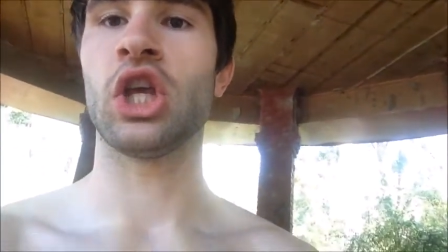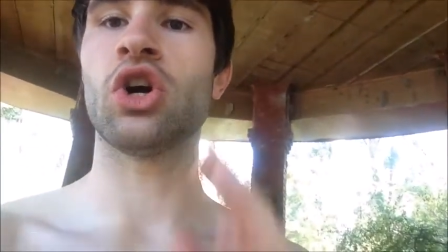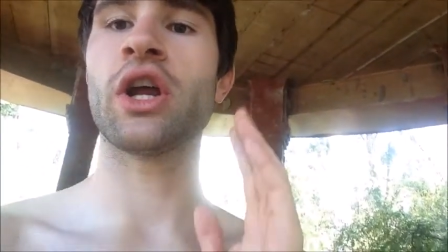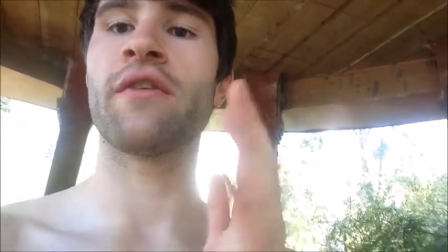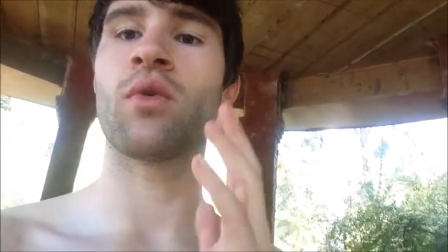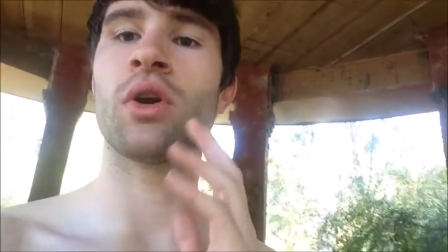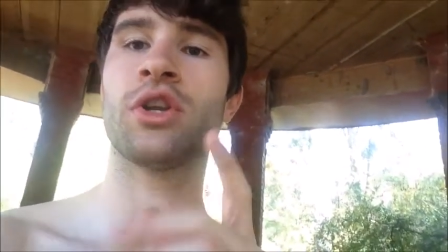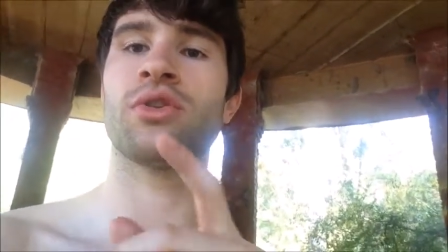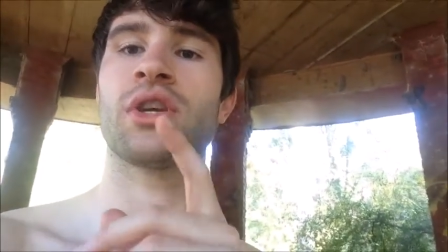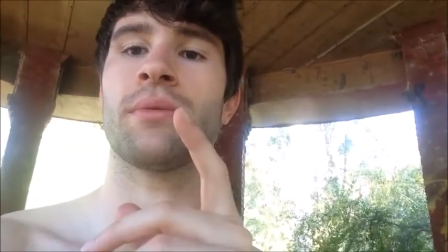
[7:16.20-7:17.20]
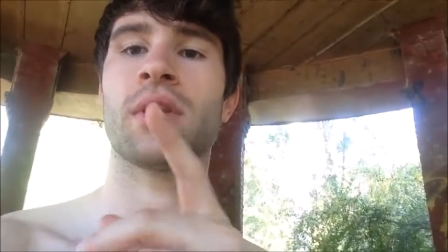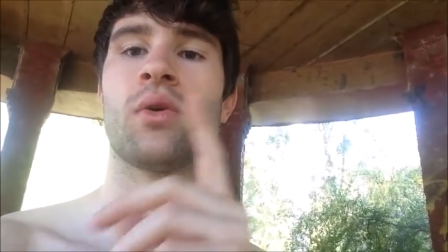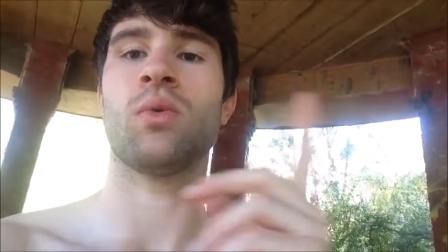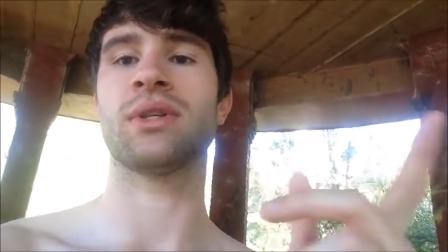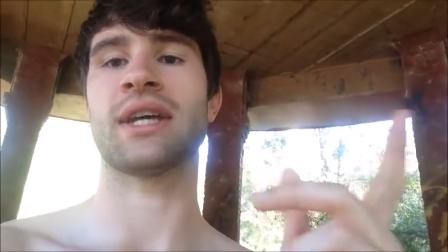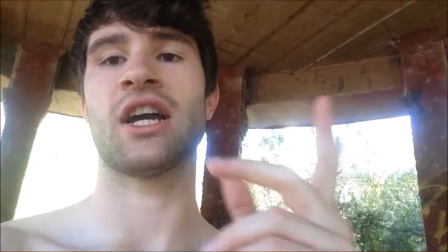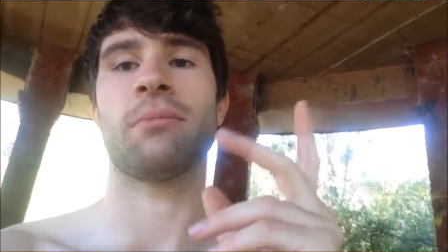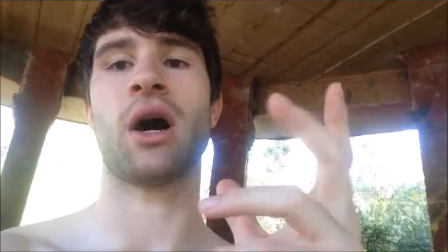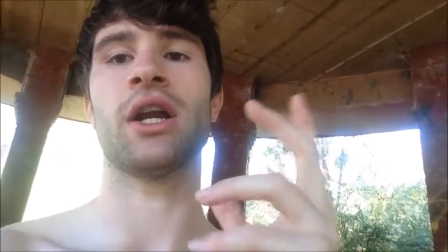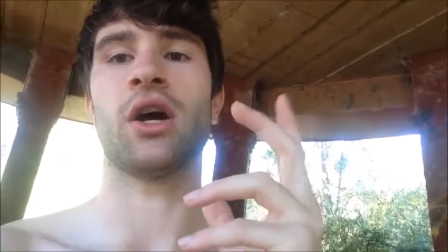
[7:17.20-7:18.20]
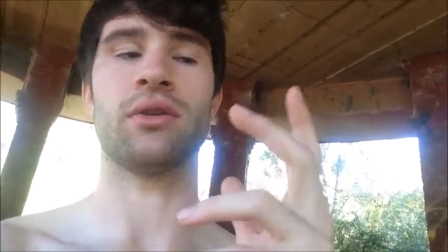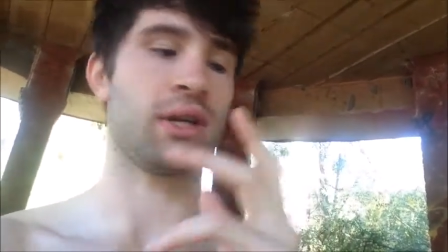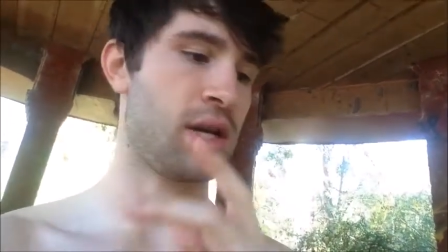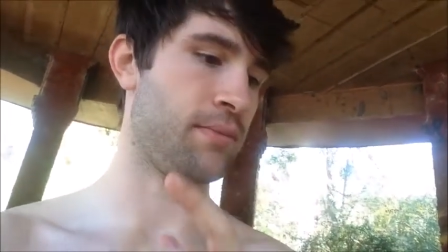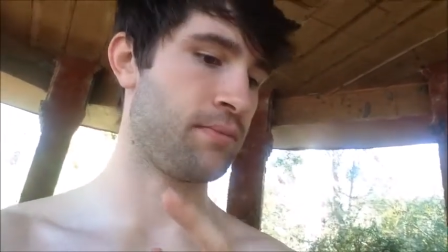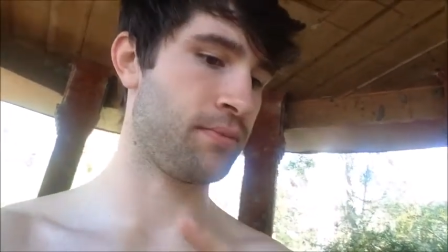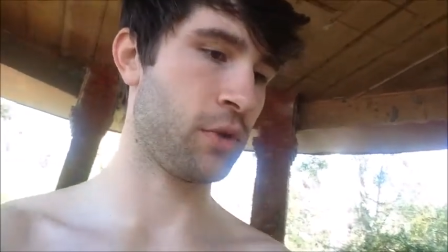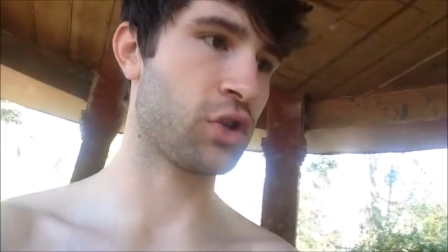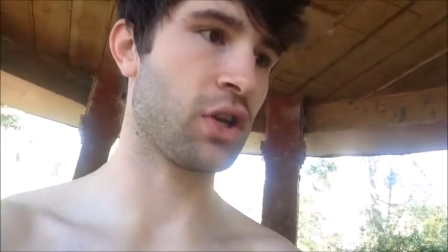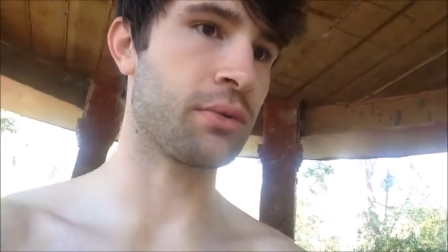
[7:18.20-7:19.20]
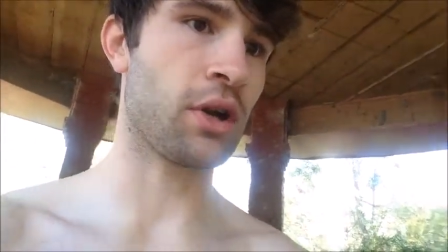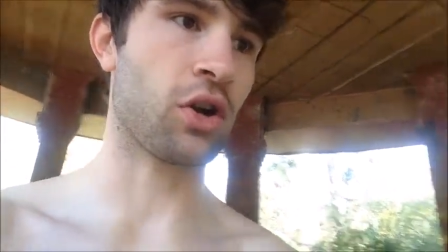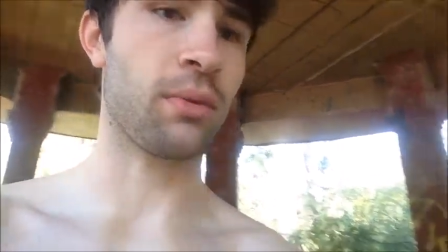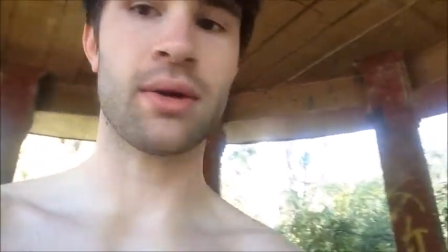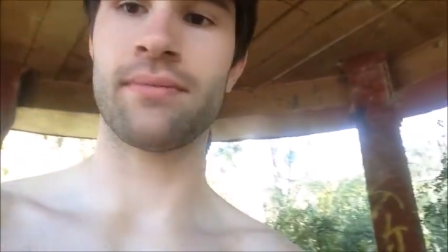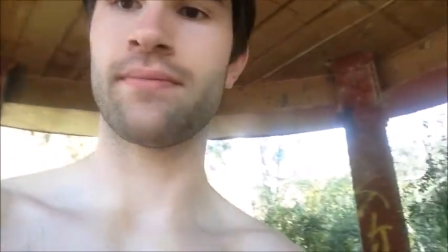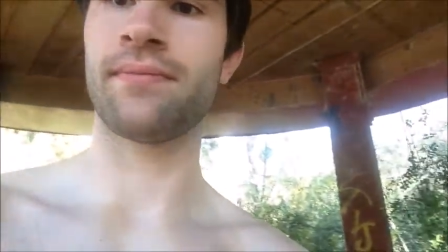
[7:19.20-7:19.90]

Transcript: You don't ever want to do something on one side of your body all the time. You'll see what I'm talking about.